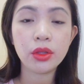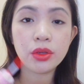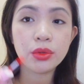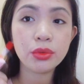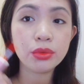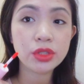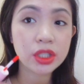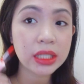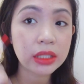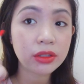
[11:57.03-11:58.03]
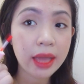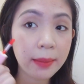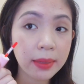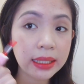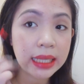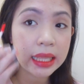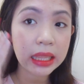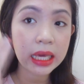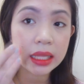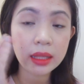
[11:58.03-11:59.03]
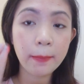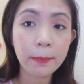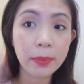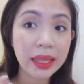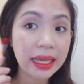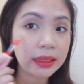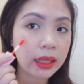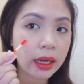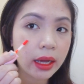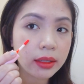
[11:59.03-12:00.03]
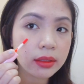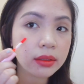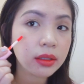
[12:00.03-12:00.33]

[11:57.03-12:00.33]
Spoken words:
you just need to dab it and then blend agad.